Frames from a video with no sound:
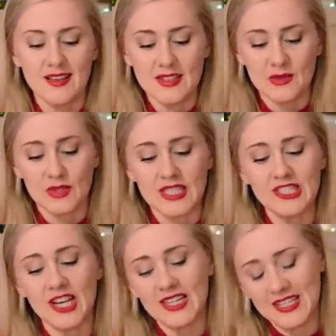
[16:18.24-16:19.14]
So let's
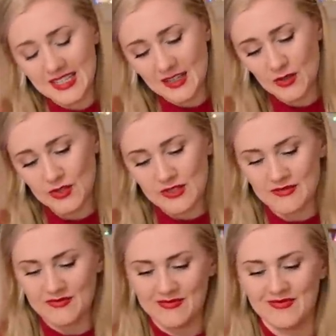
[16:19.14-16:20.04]
check it out.
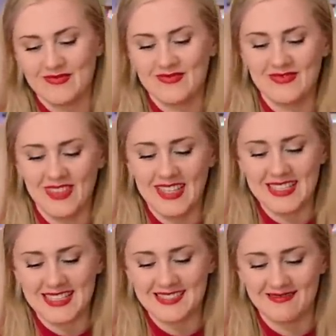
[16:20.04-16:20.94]

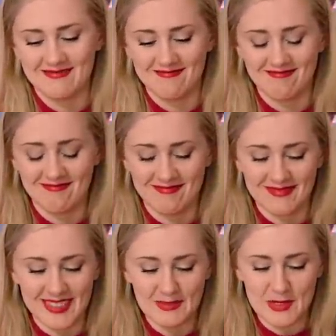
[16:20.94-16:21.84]
And
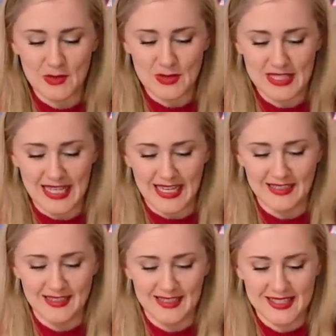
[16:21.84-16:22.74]
I'm so
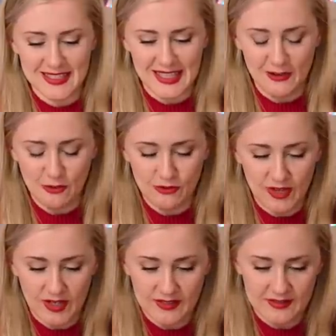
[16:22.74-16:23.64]
sad that it's
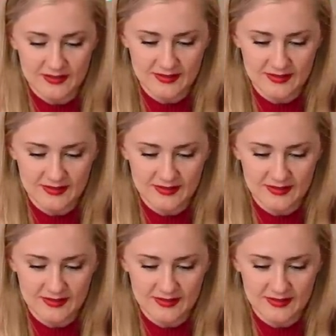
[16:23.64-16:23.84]
over.